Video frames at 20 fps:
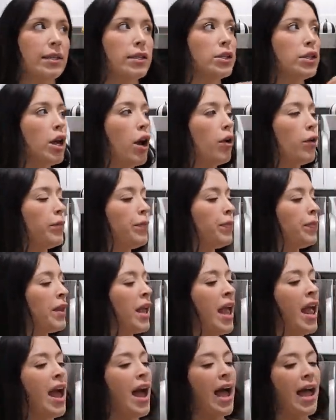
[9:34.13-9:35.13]
So
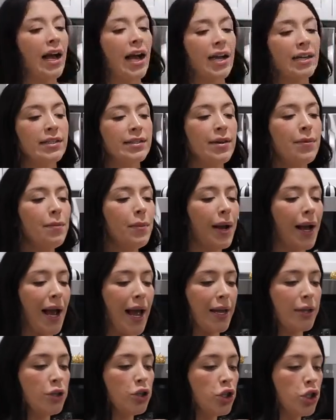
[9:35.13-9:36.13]
I got some
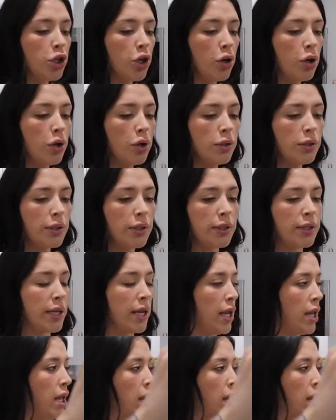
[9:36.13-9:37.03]
ganchos,